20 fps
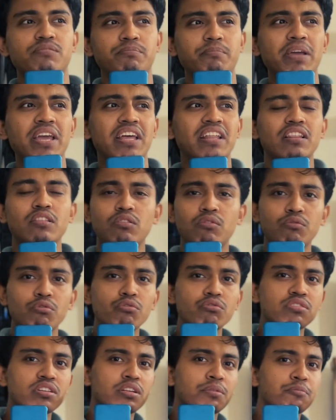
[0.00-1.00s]
Man,
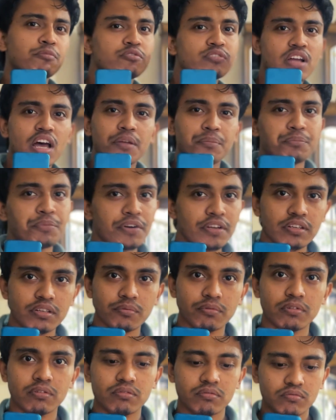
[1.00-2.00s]
those are the most
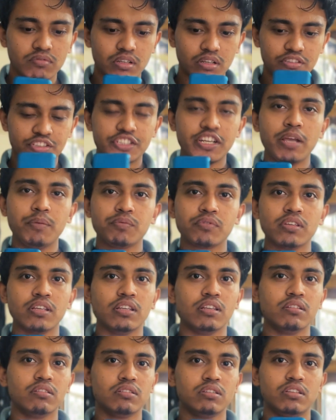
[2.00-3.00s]
unpredictable shapes
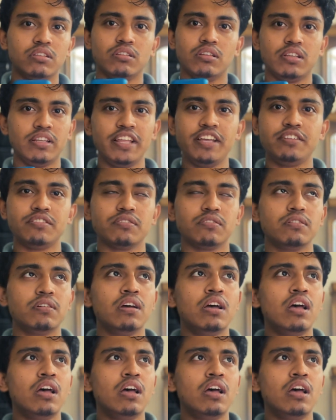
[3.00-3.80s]
in nature.